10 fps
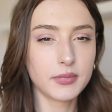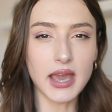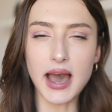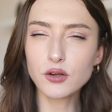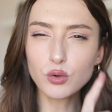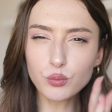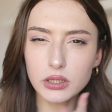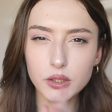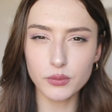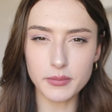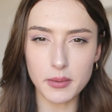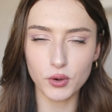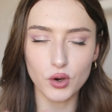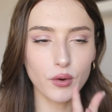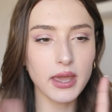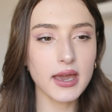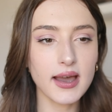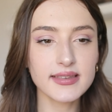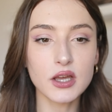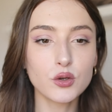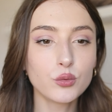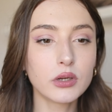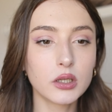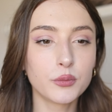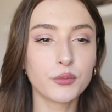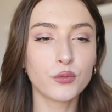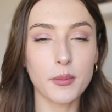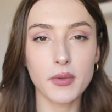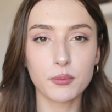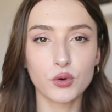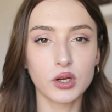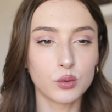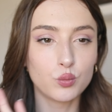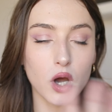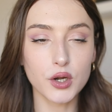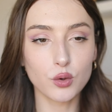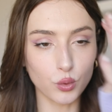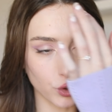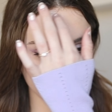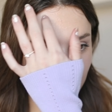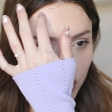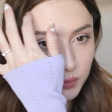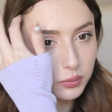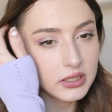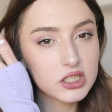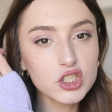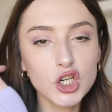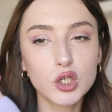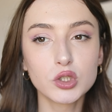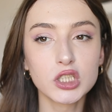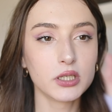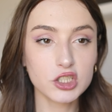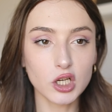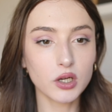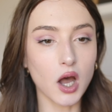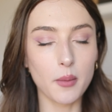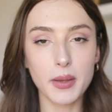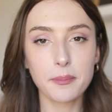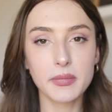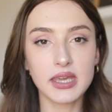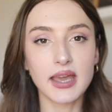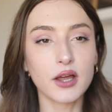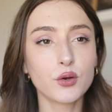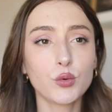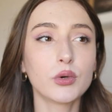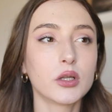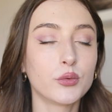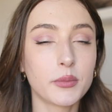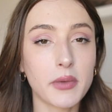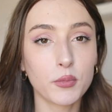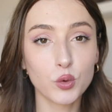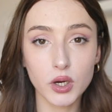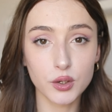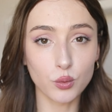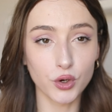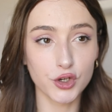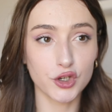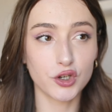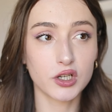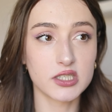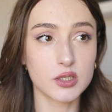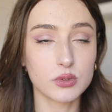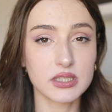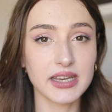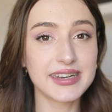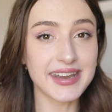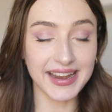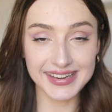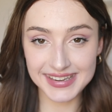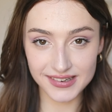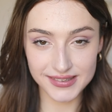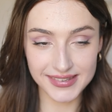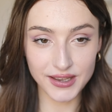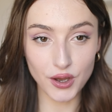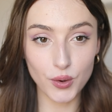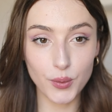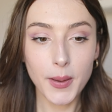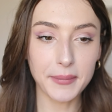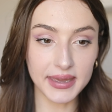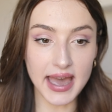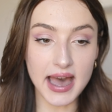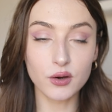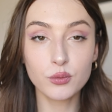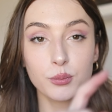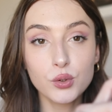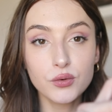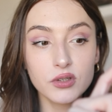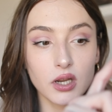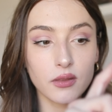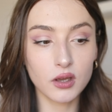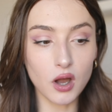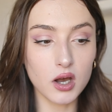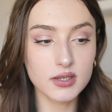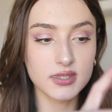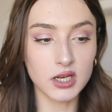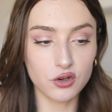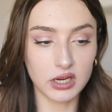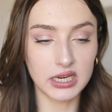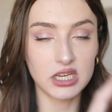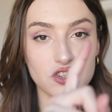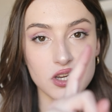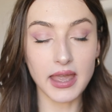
Yeah, I don't really remember. Okay, guys, I don't really remember in what order. Please don't come at me. I don't really remember what order, because it was like 9 years ago. But yeah, I removed the gauze, the drainage,